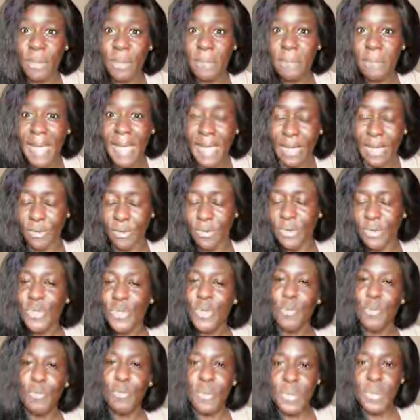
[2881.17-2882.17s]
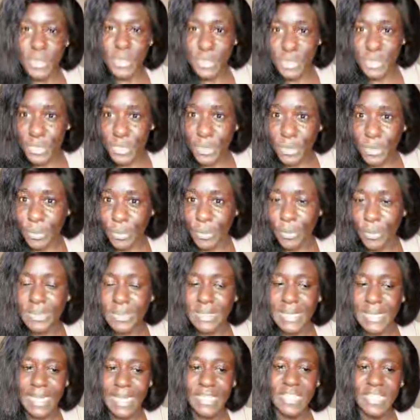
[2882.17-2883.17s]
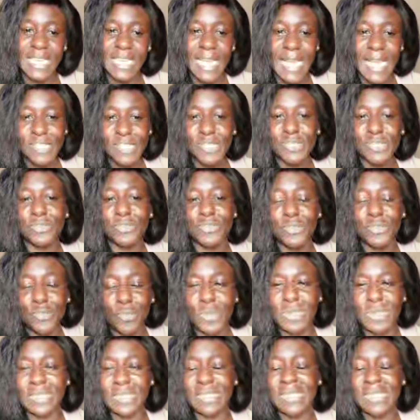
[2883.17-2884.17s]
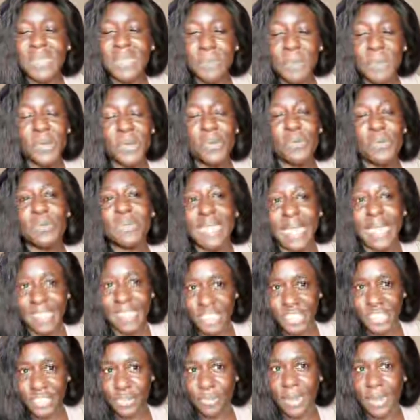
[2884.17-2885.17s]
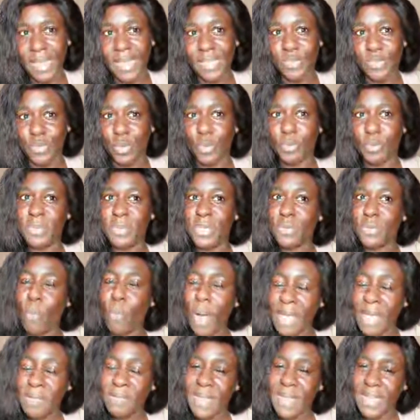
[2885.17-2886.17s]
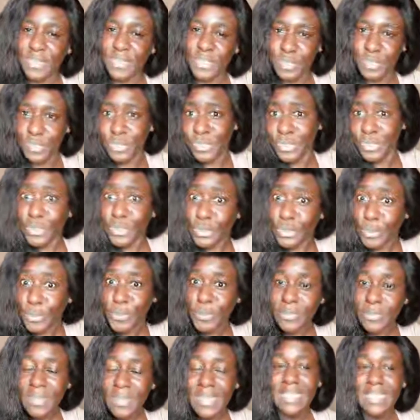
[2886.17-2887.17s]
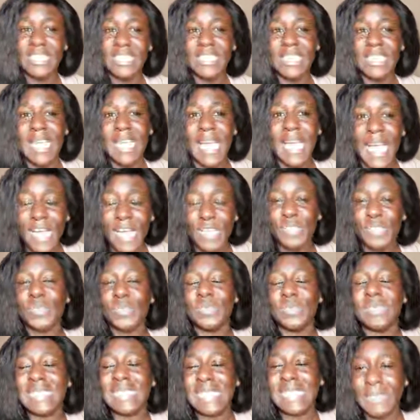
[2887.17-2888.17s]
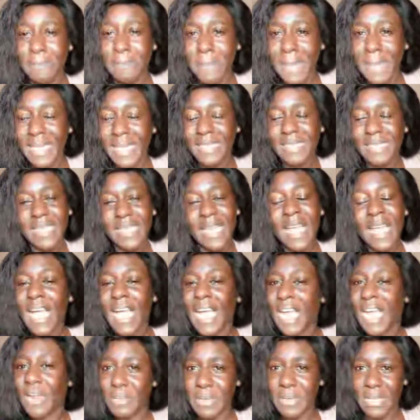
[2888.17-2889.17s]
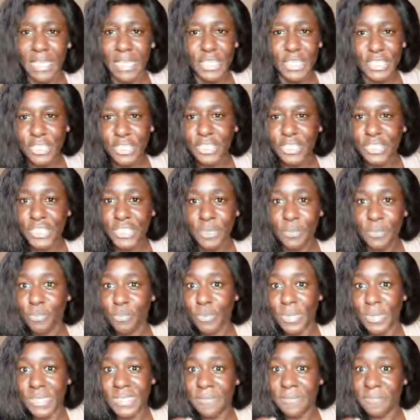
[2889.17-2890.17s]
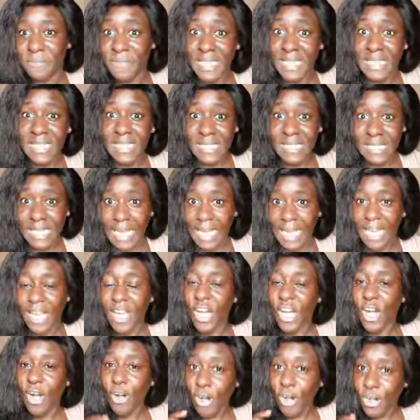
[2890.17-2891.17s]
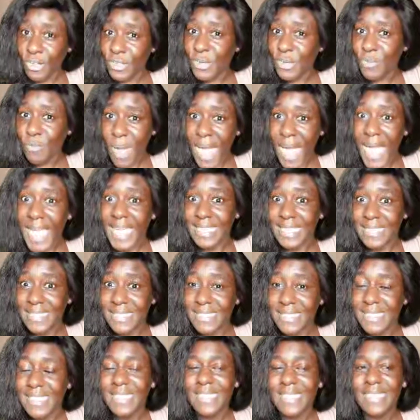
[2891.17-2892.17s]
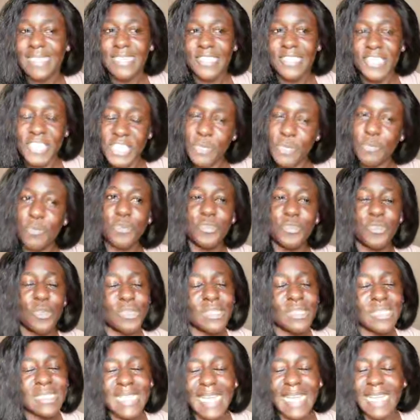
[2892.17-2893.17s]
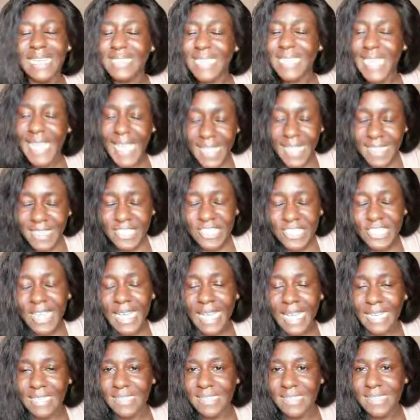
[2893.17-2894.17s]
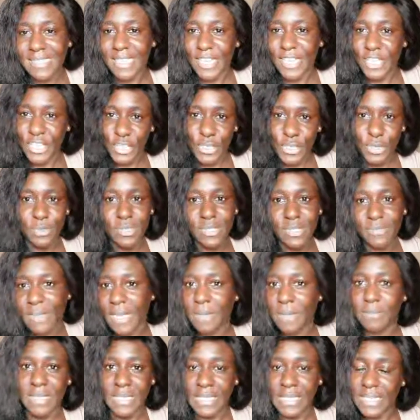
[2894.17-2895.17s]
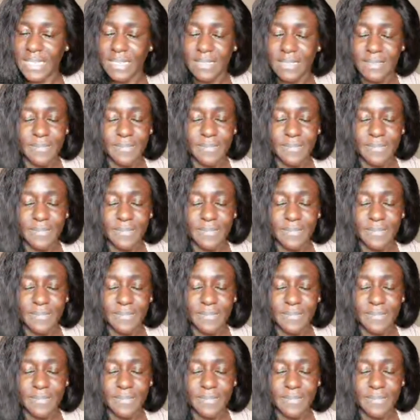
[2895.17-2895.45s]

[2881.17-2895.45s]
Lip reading: mile with Neo, then she has to do what a typical Nigerian to-be wife has to do. She has to cement a relationship with Venita. Otherwise, she will not stand any chance in Neo's family.